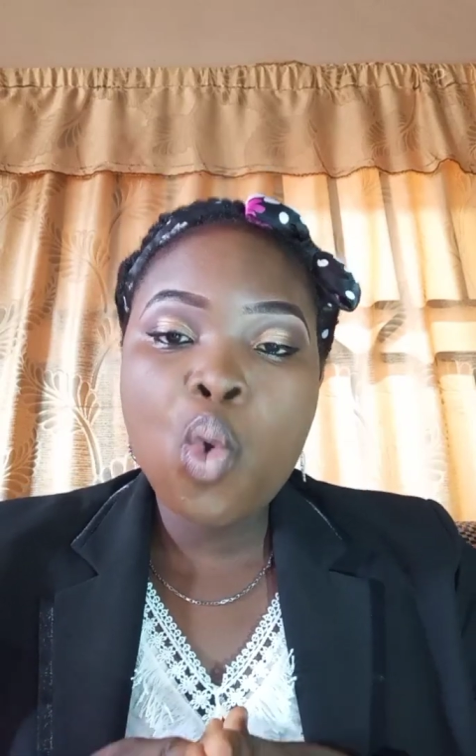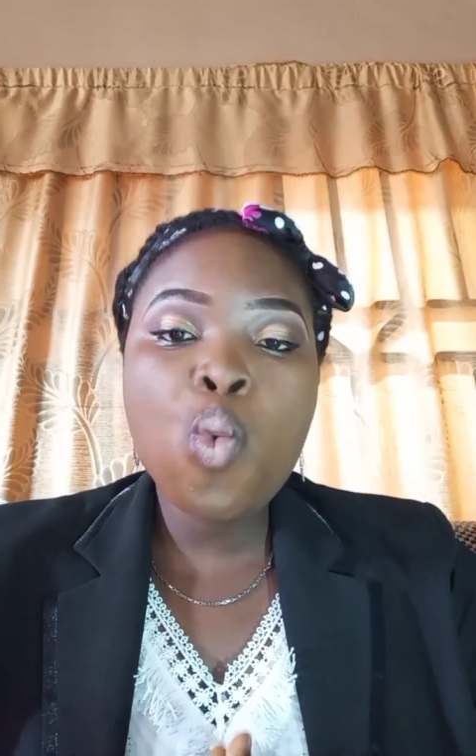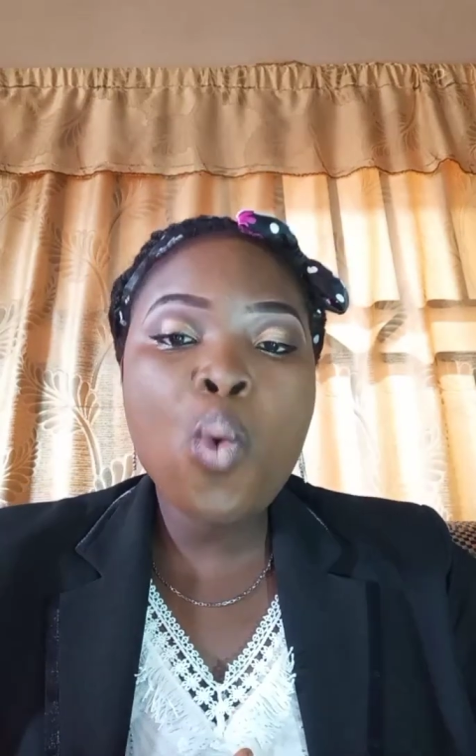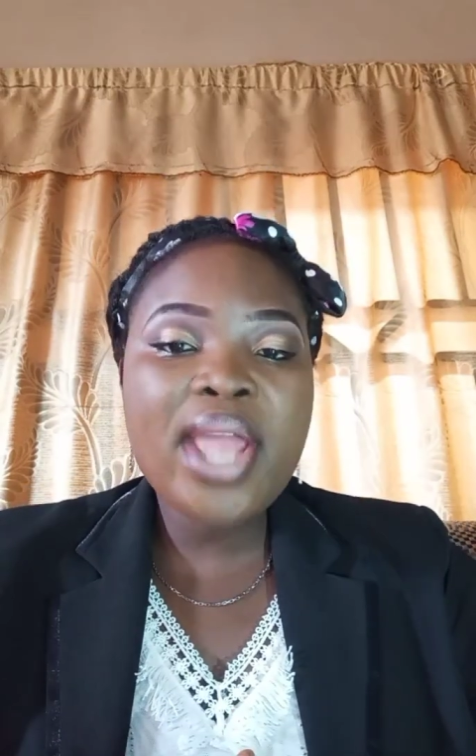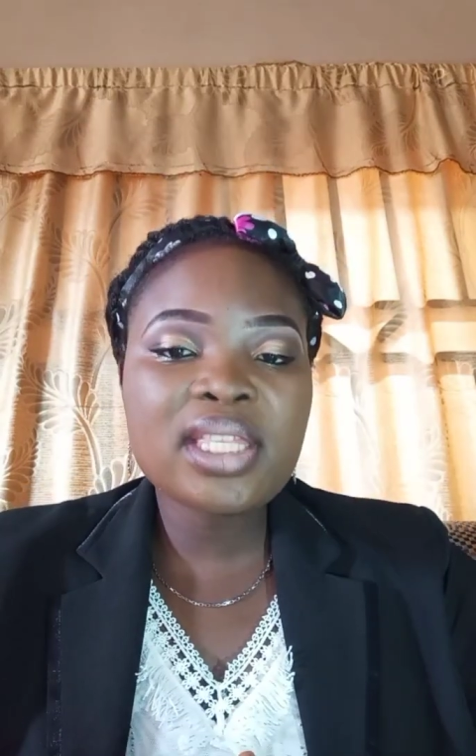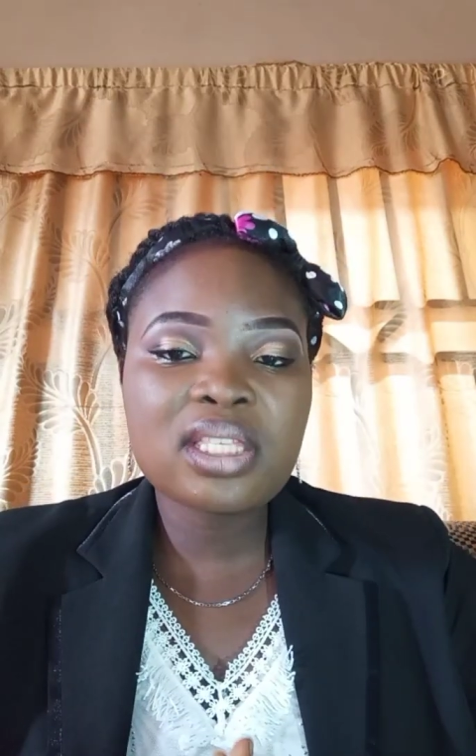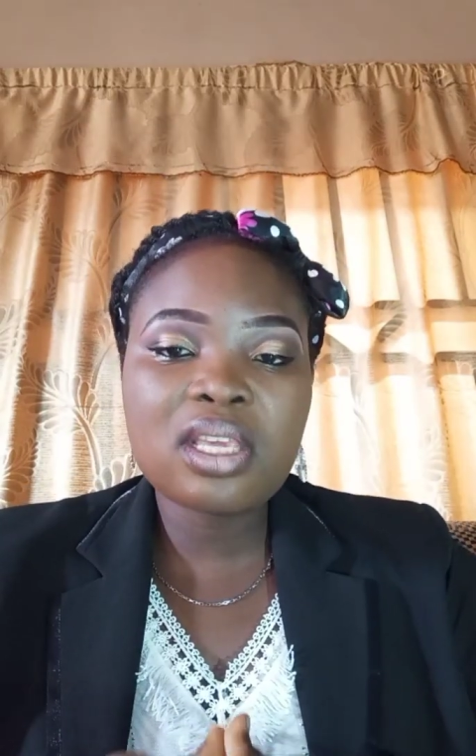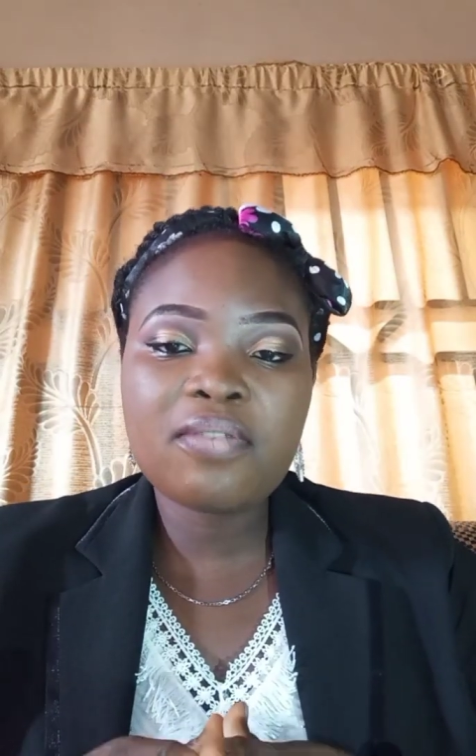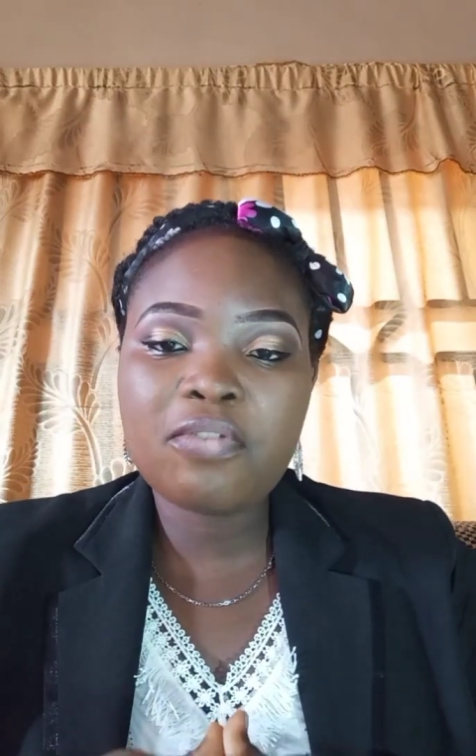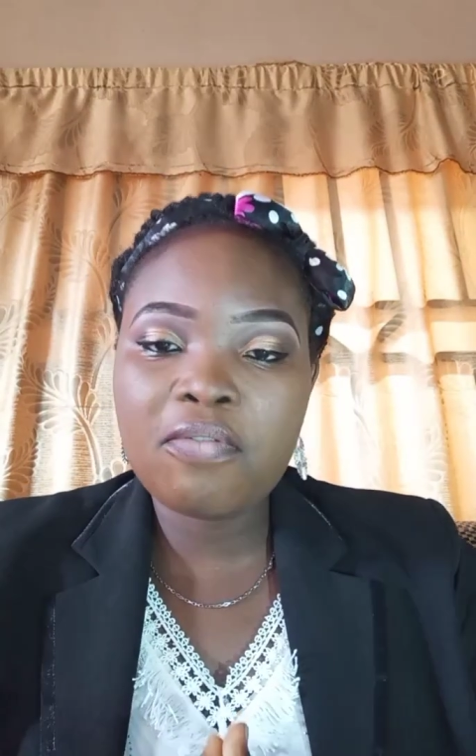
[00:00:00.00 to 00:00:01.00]

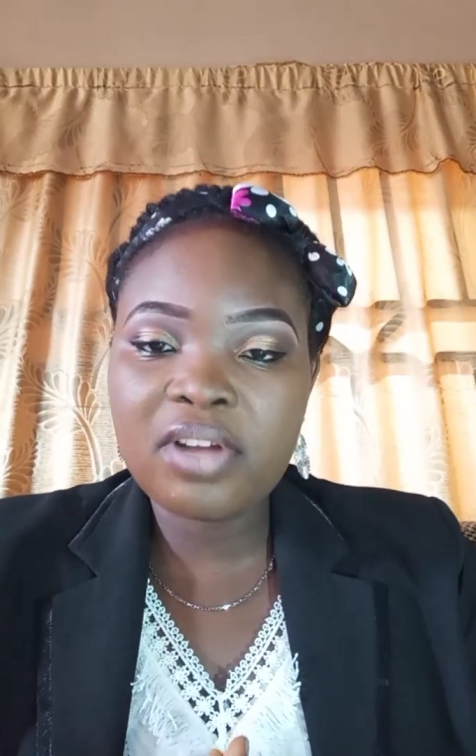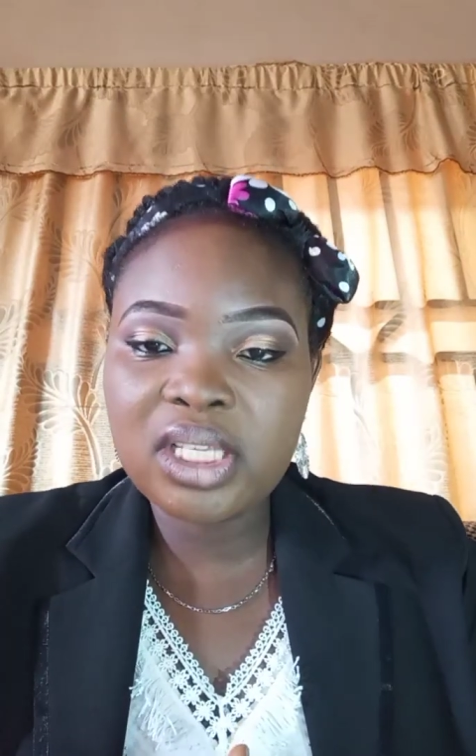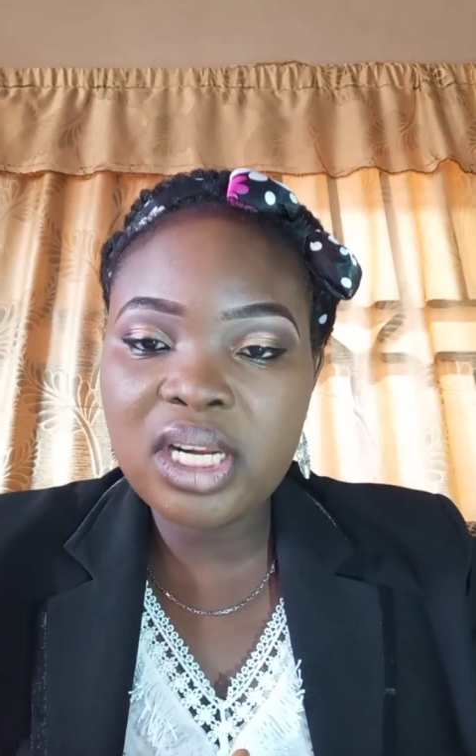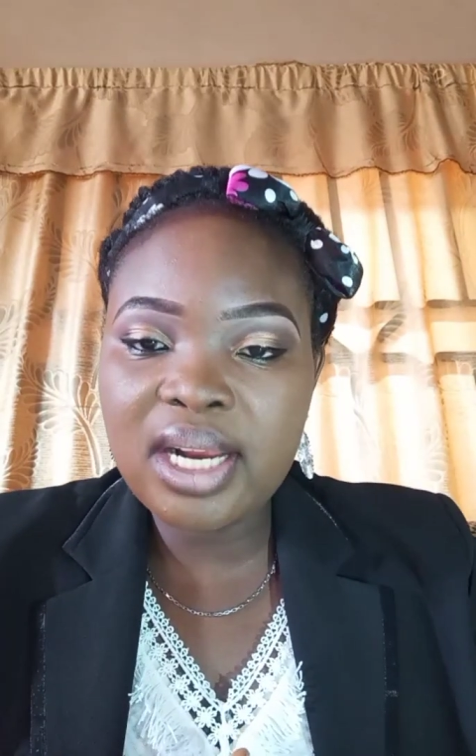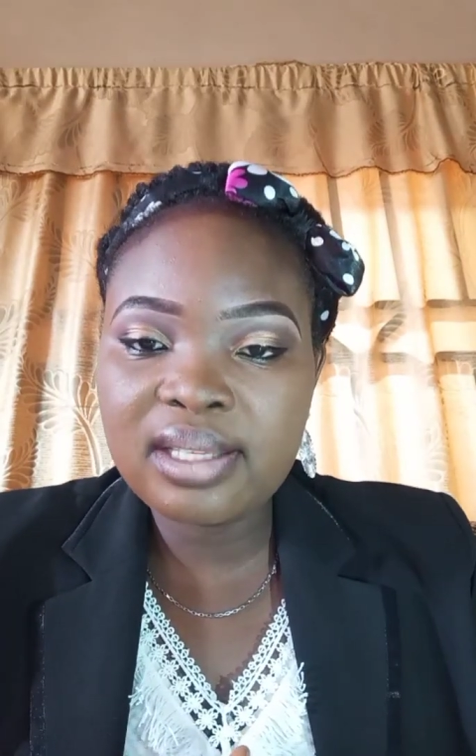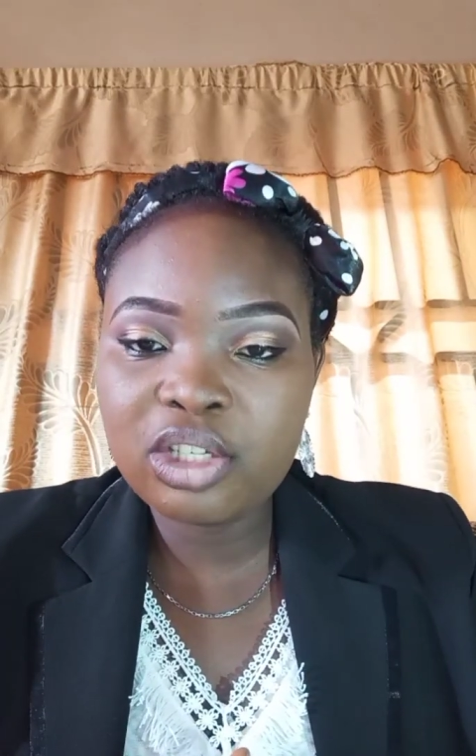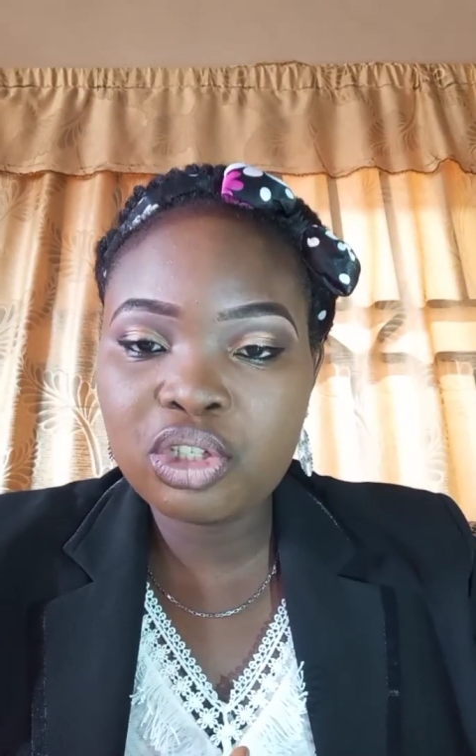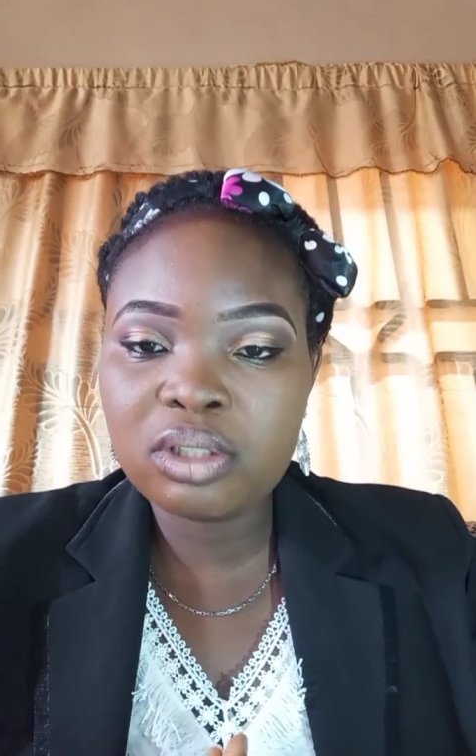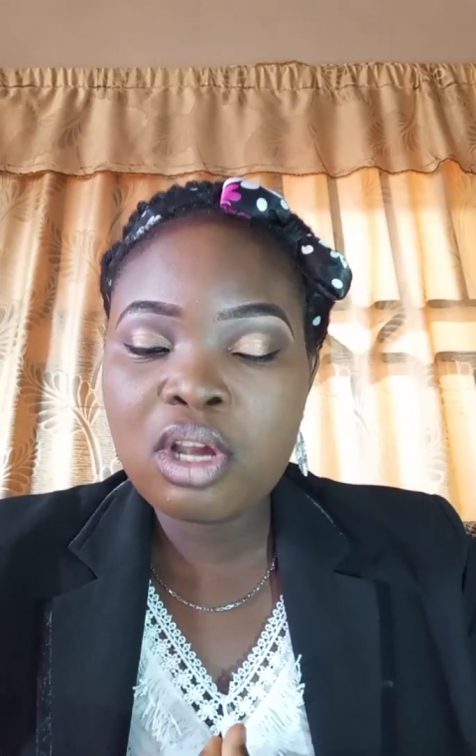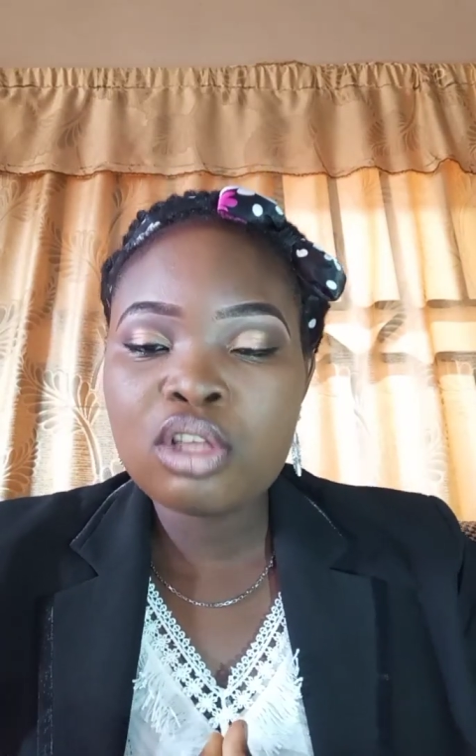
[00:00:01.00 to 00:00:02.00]
waiting for fertilization.